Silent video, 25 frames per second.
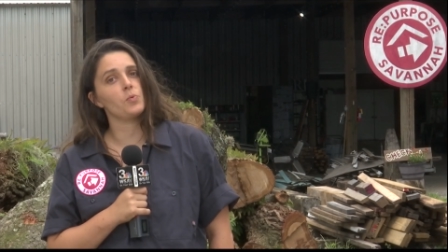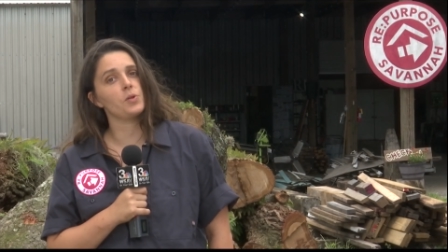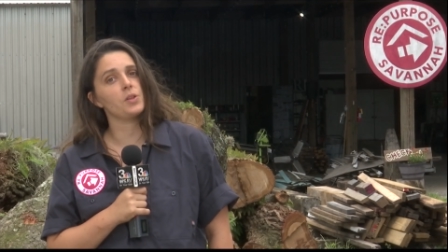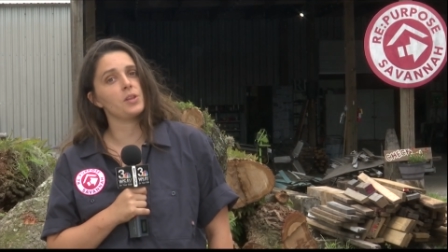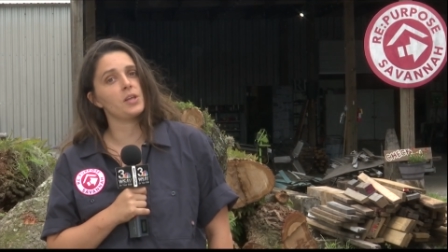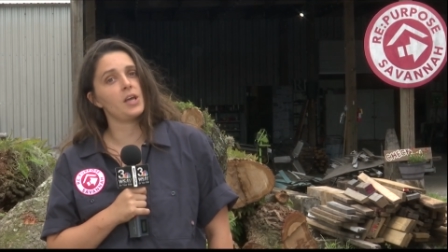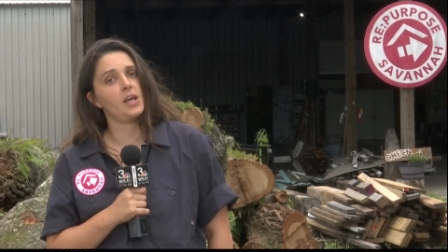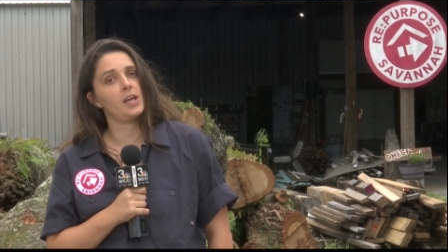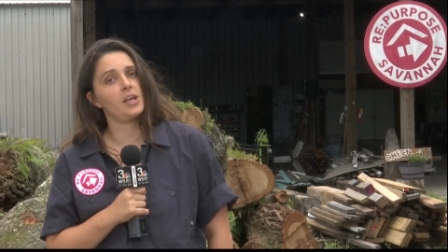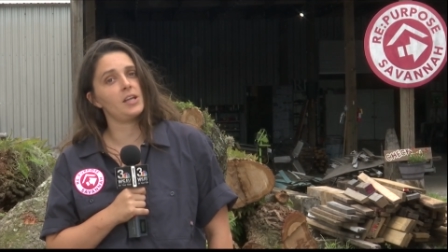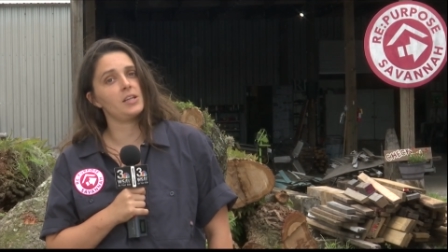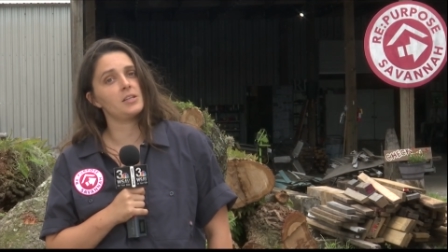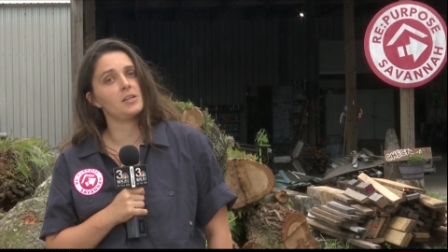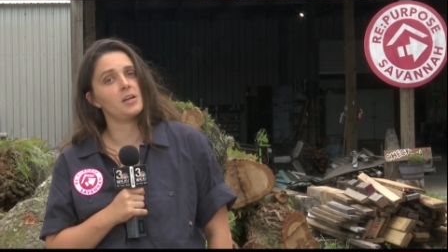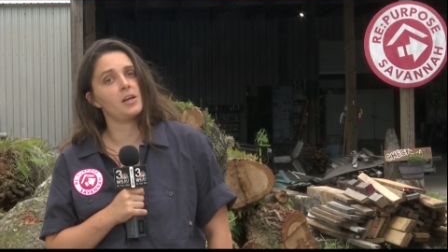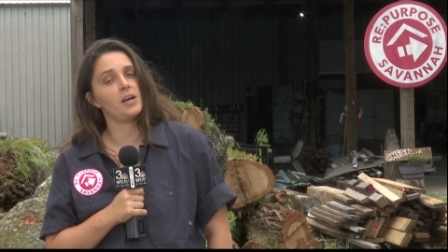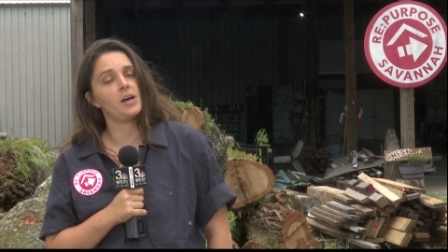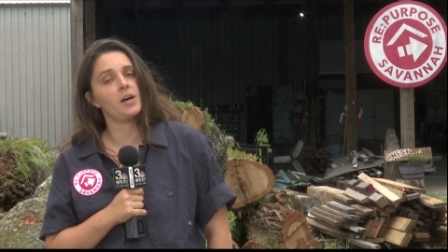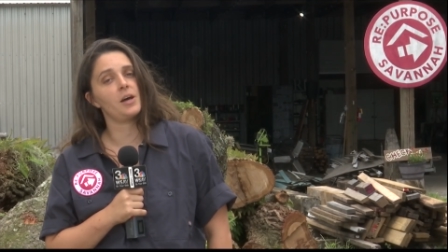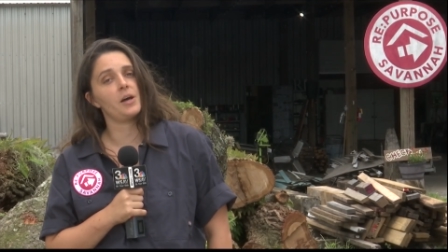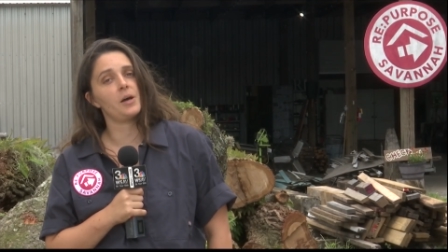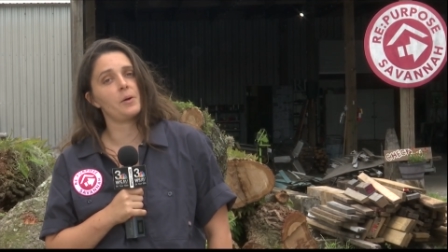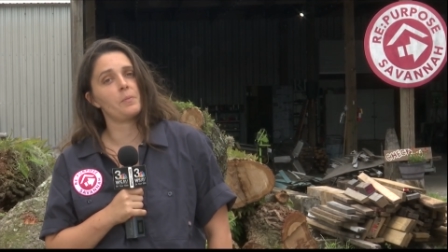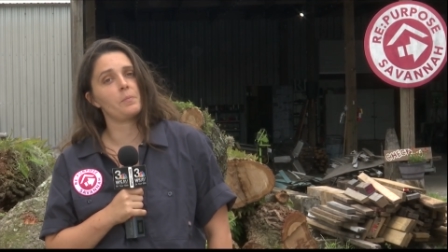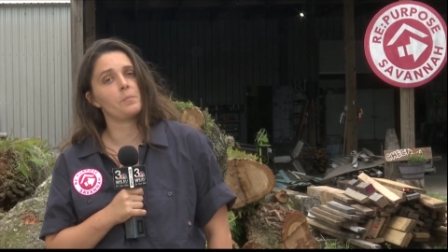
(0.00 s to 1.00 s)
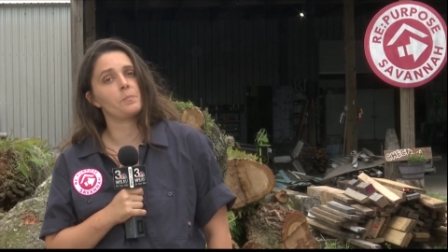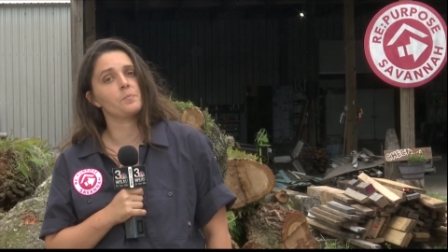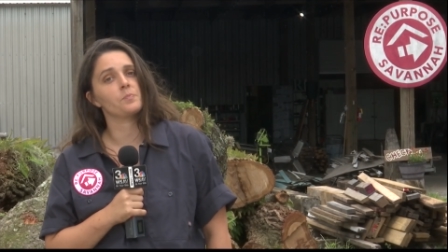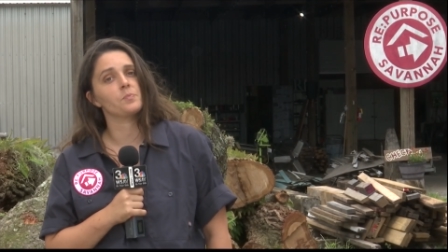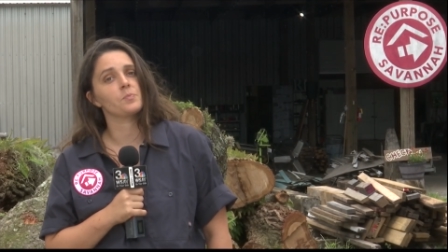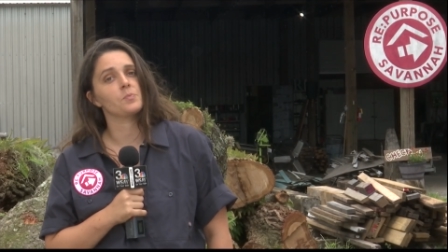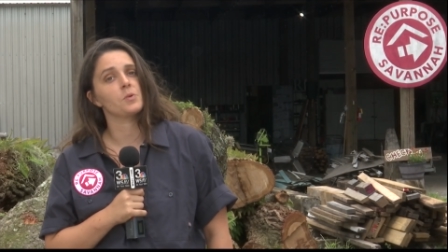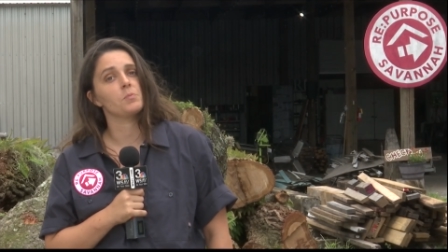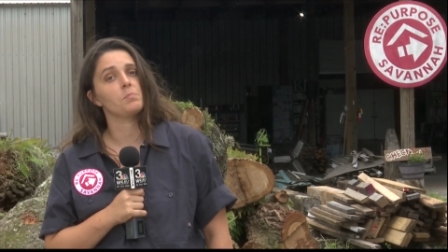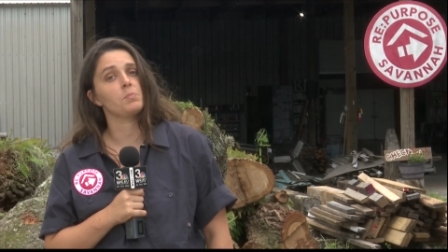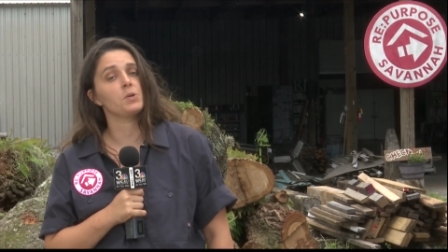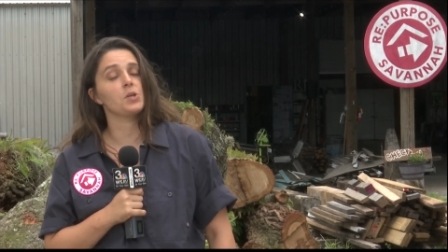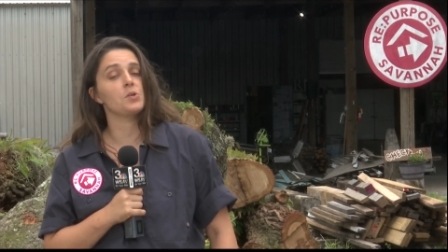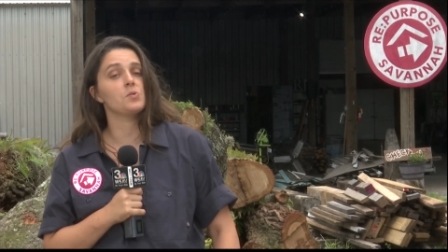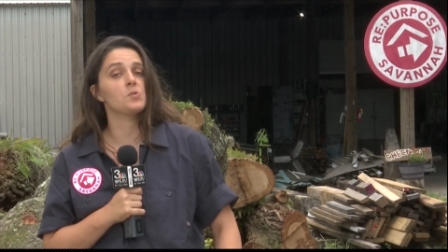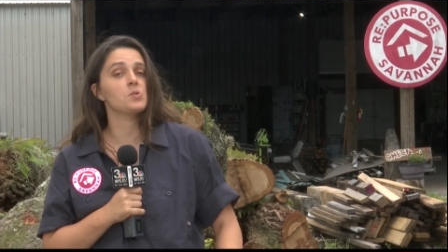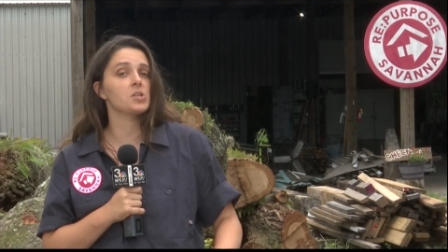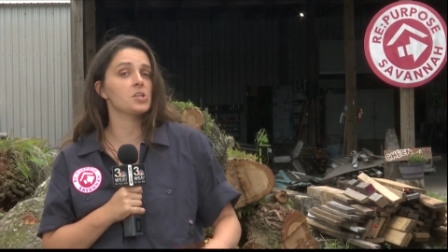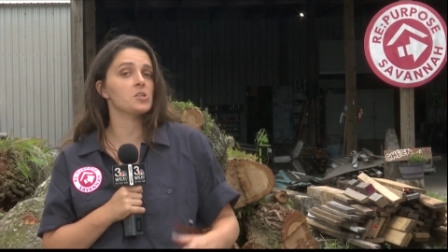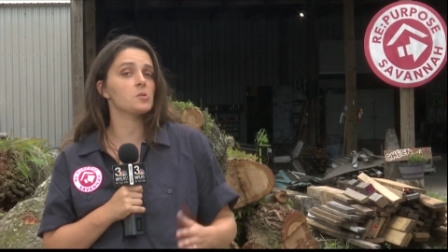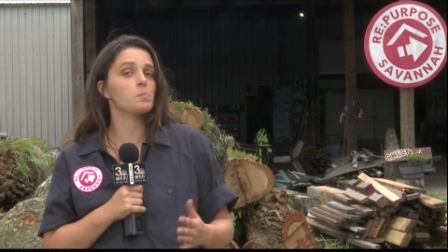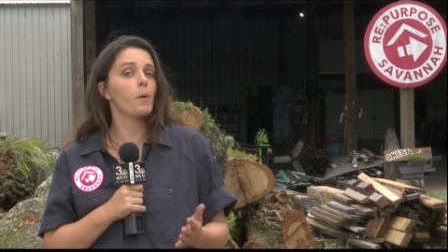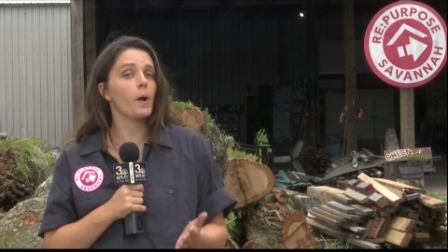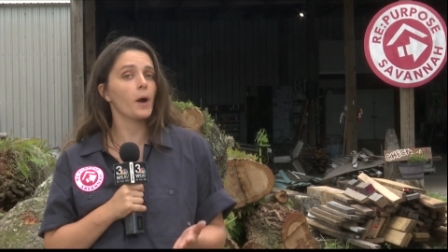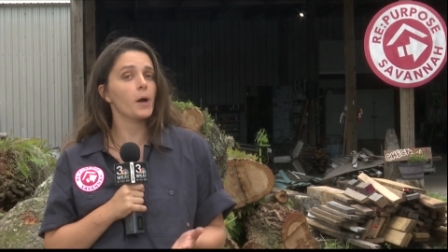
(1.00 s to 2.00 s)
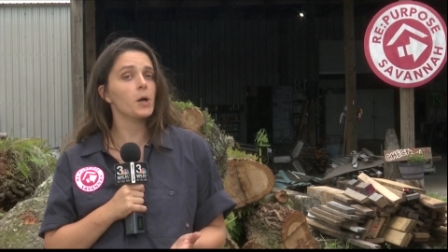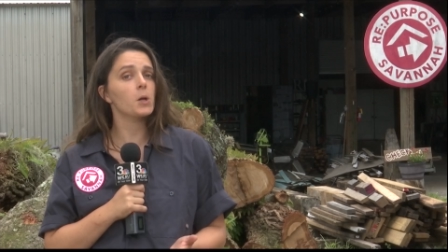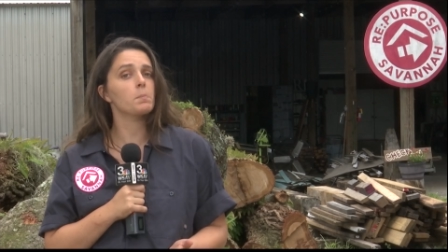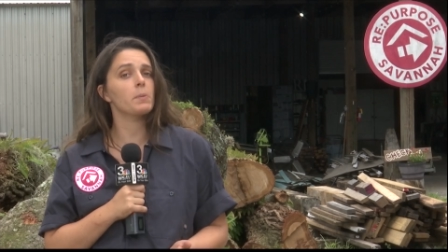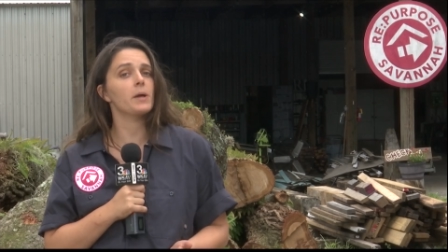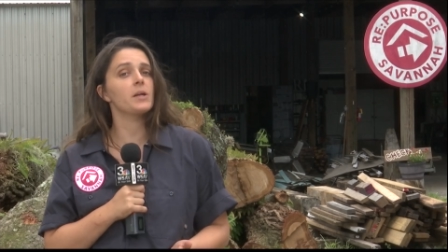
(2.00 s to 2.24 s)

will then um, be used as park